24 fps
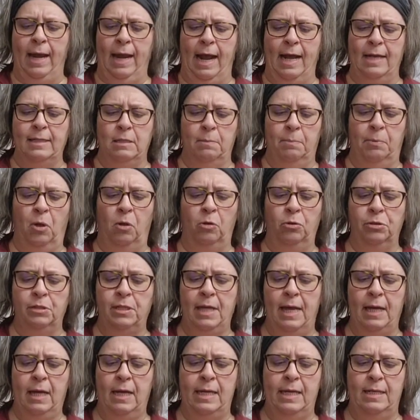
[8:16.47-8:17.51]
It has a
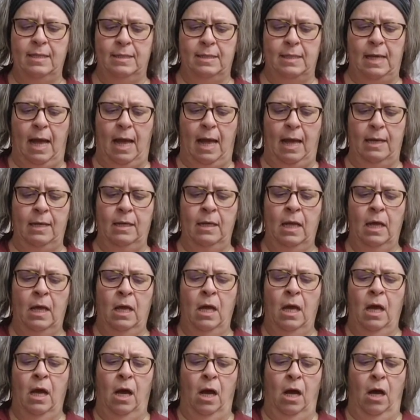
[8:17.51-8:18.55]
Polartec inside,
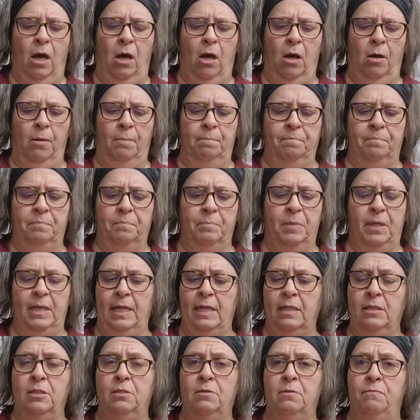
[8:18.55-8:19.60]
but
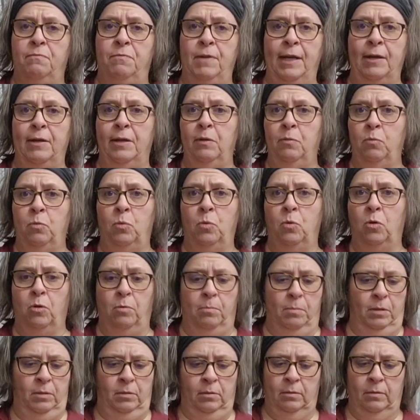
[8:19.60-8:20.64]
it's very
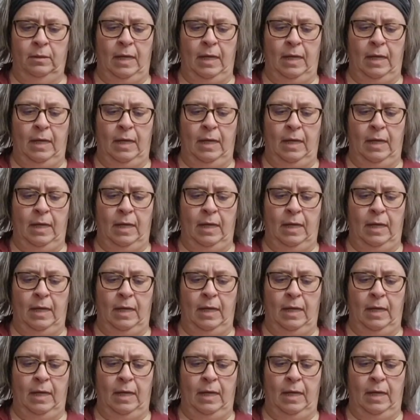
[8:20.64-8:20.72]
warm.